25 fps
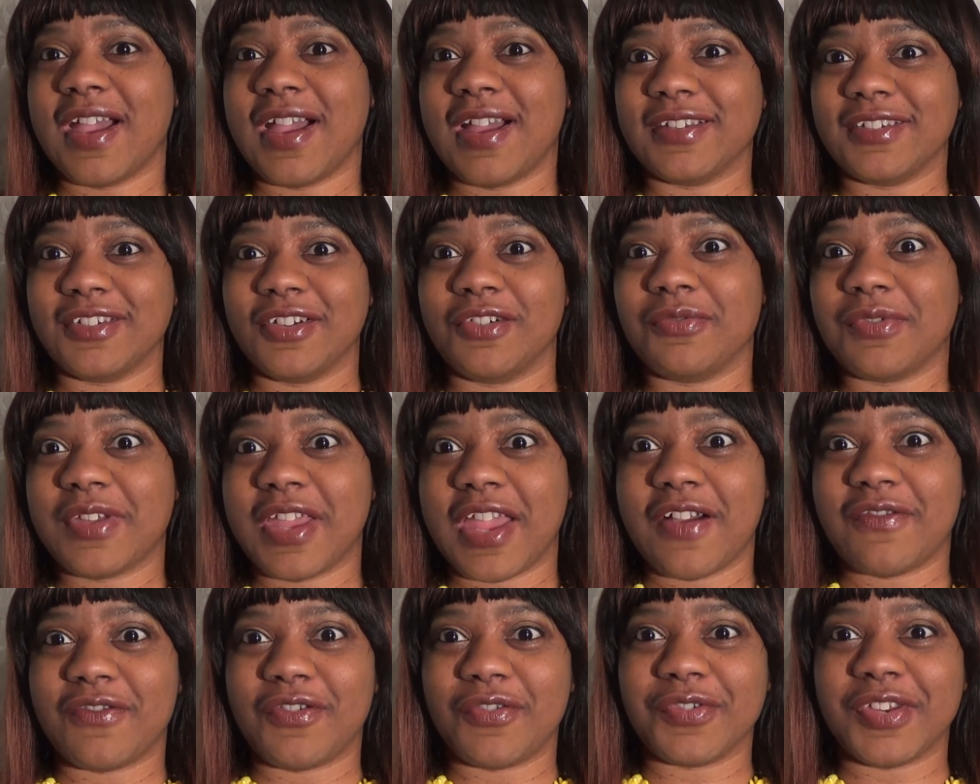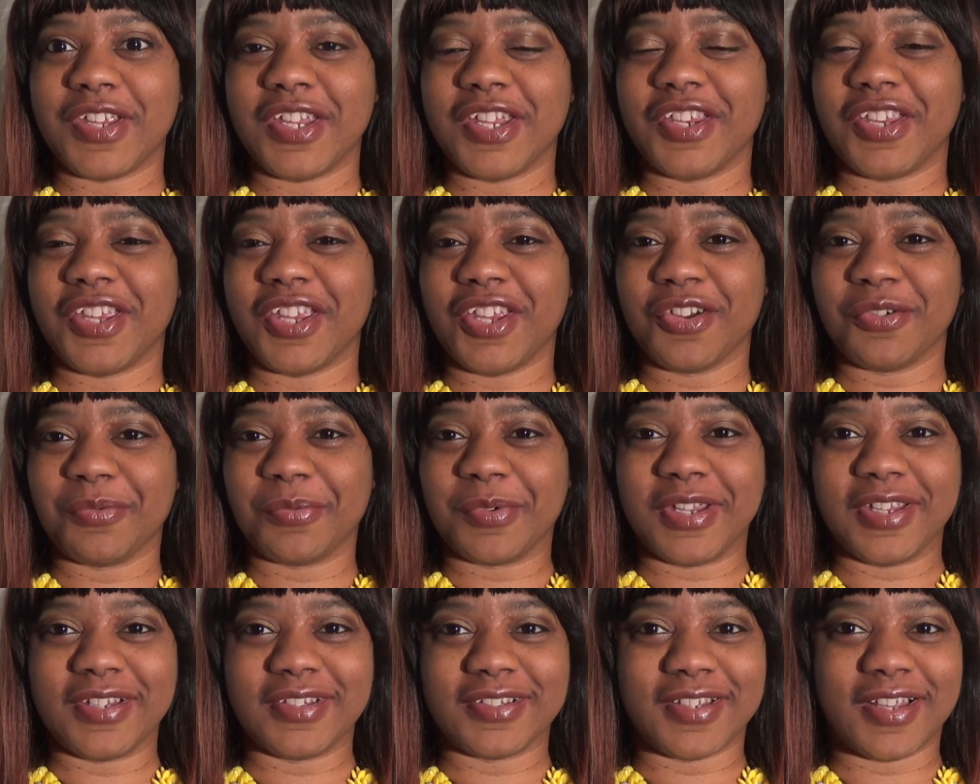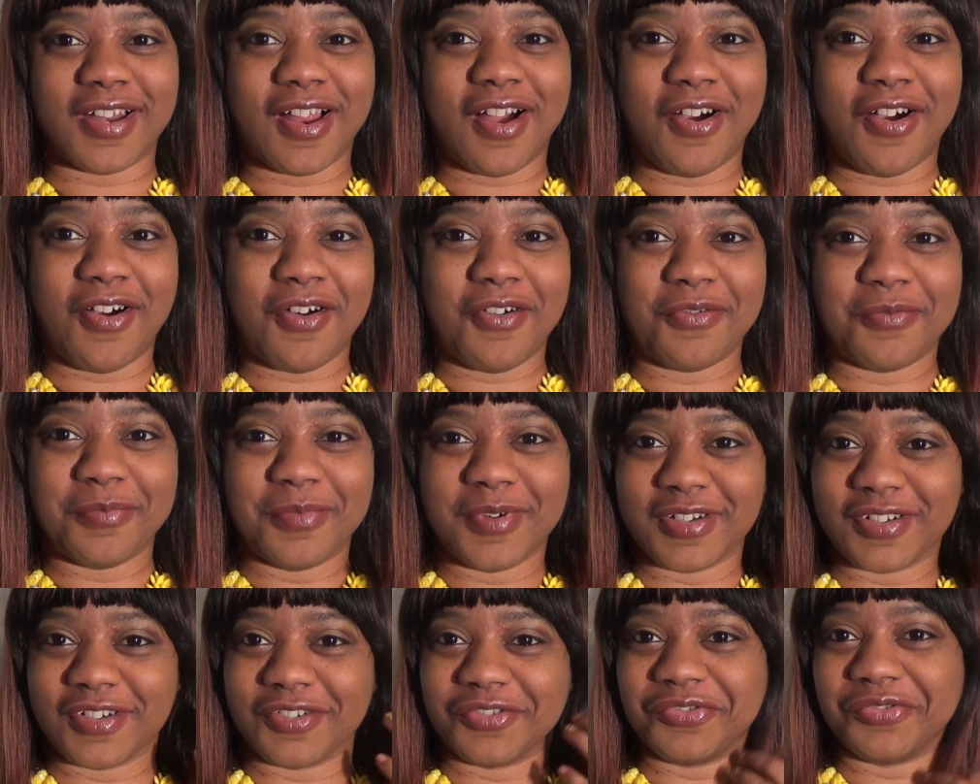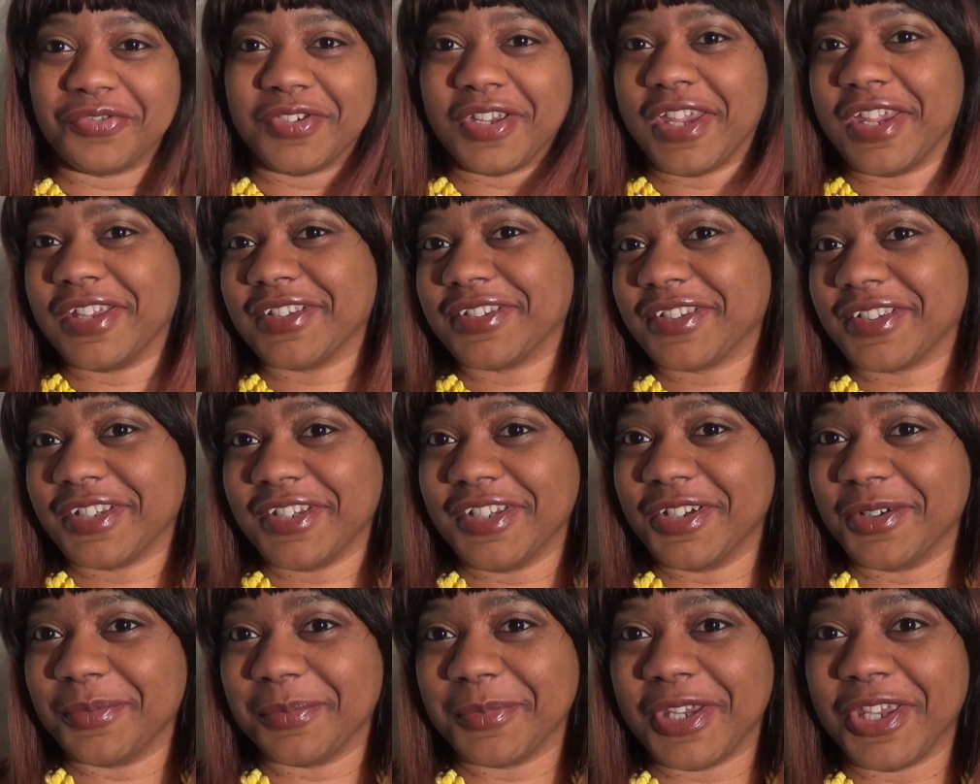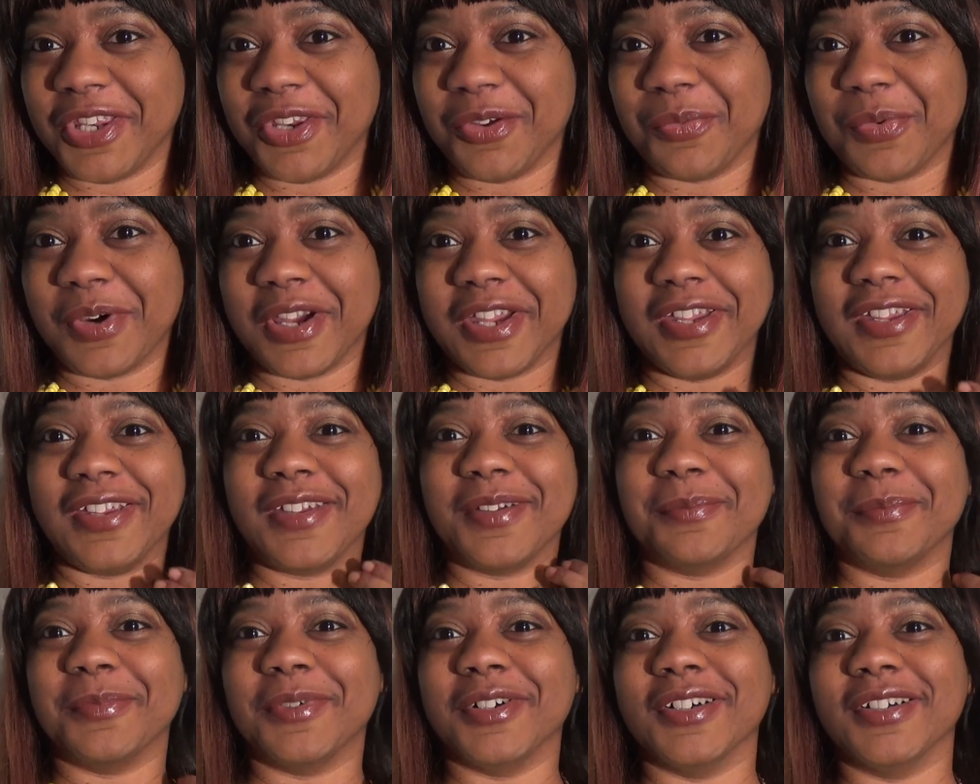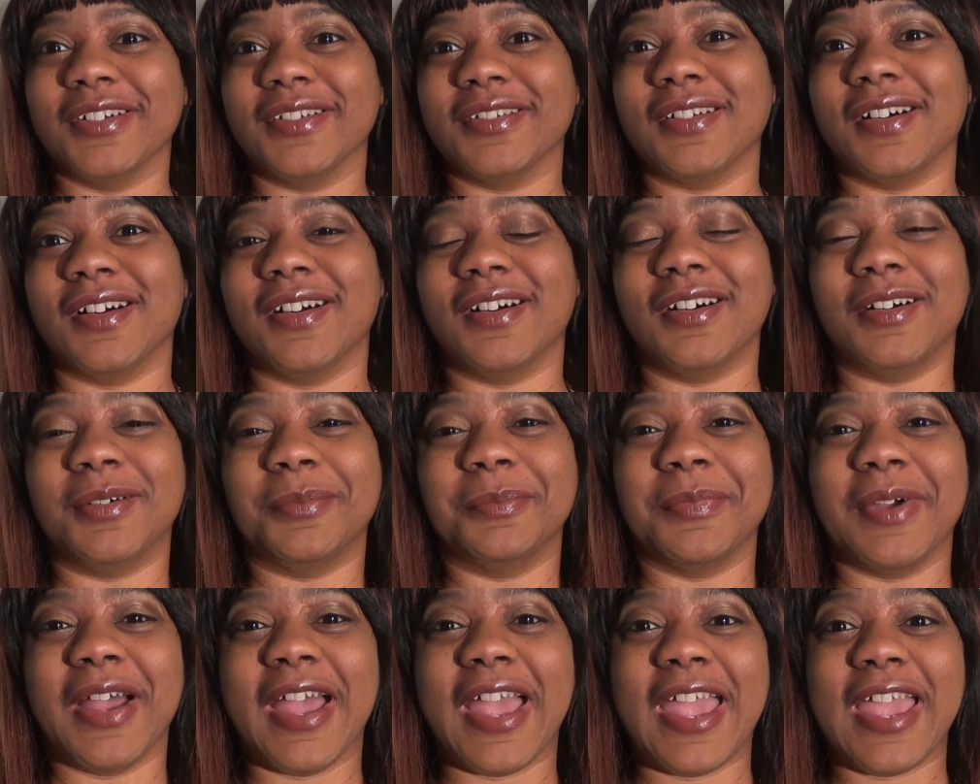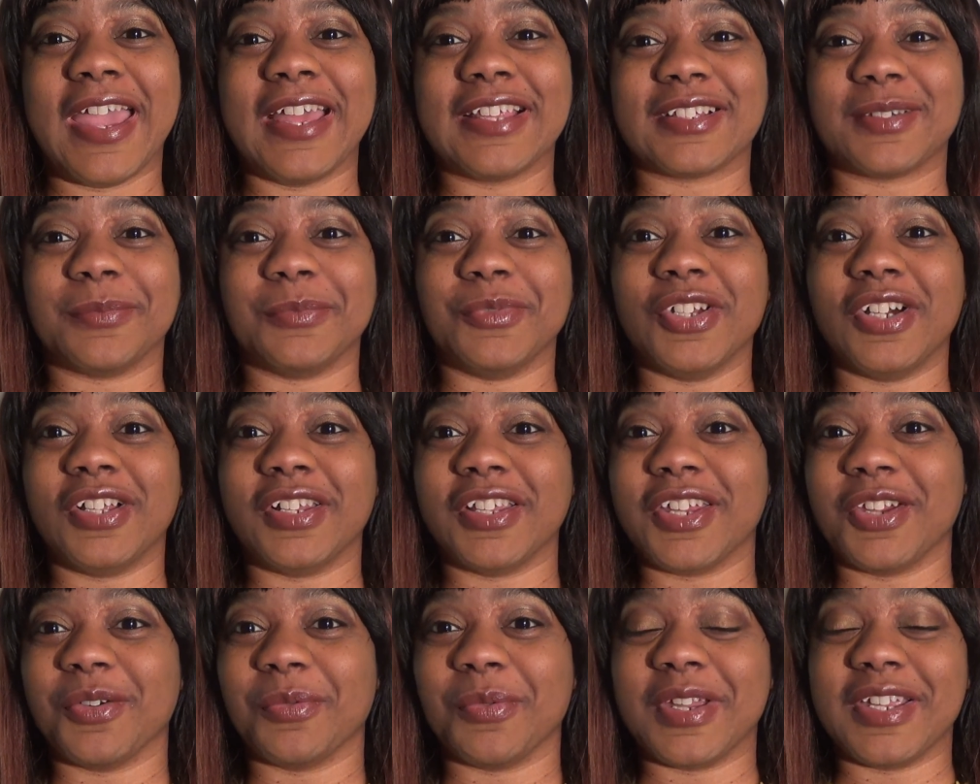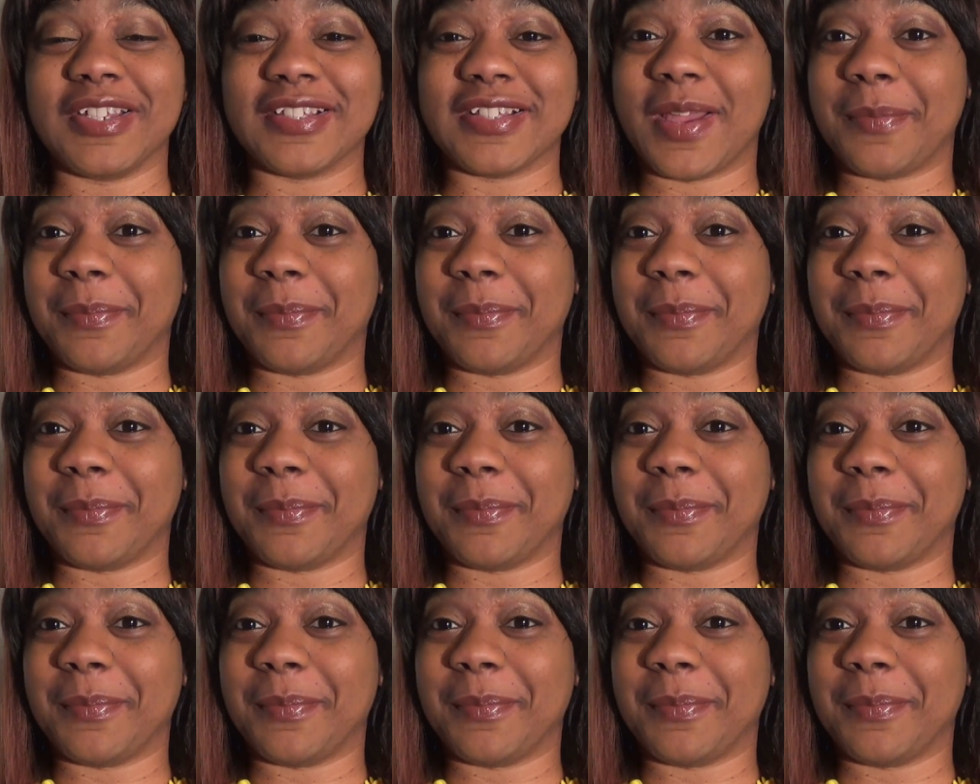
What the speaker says: I don't have on any earrings at all because you can't see them anyway, but I had some yellow earrings.